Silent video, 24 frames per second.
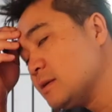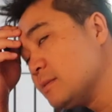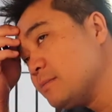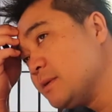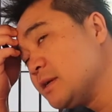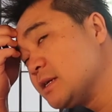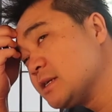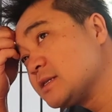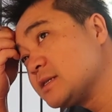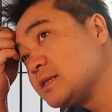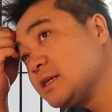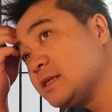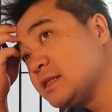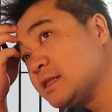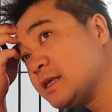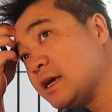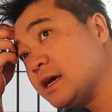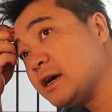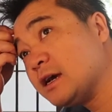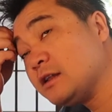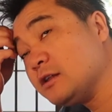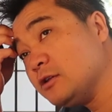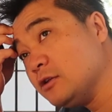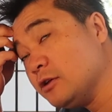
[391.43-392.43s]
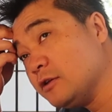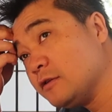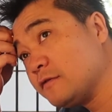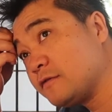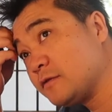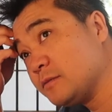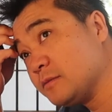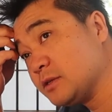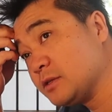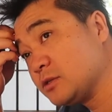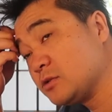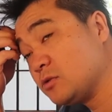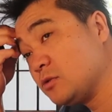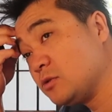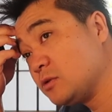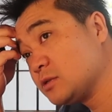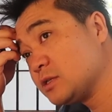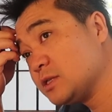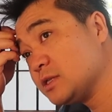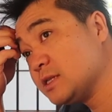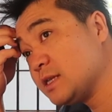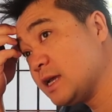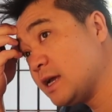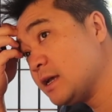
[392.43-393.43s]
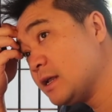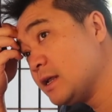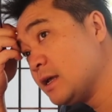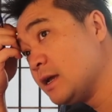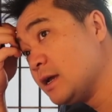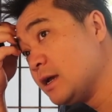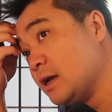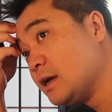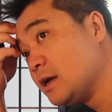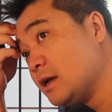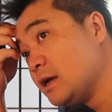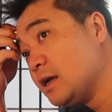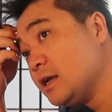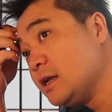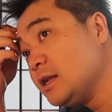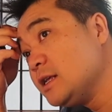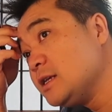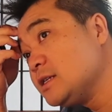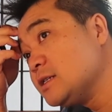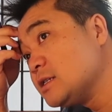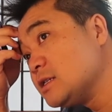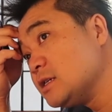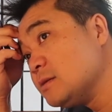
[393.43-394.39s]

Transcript: the biggest thing that I learned from this course is that it is